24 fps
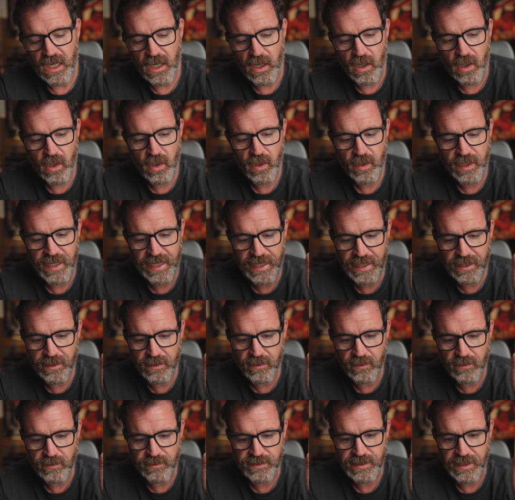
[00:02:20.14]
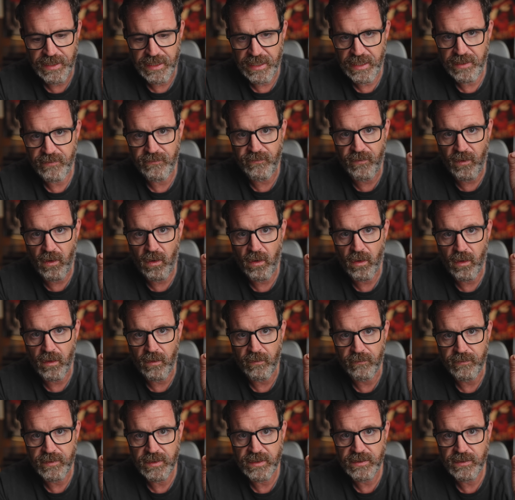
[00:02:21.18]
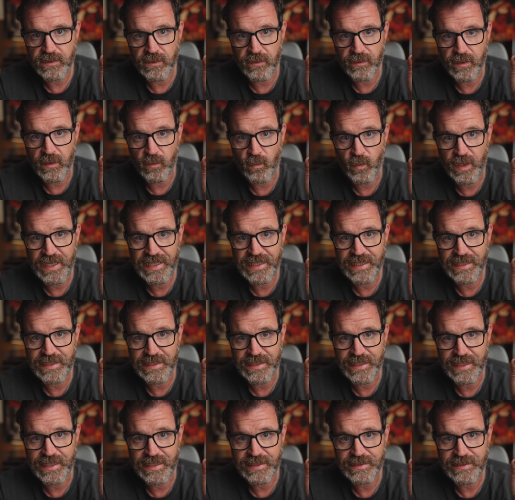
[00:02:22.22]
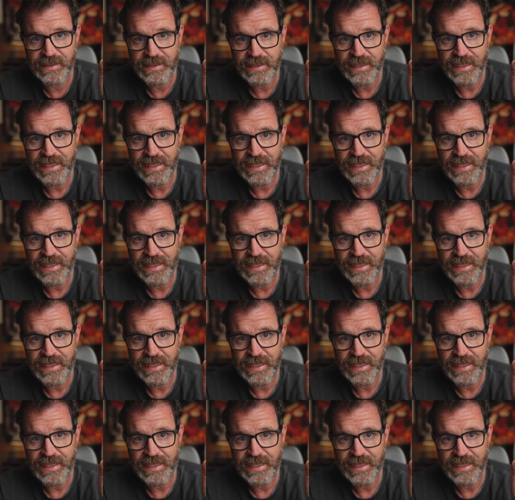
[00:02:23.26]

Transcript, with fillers: Our ears evolved so that we didn't get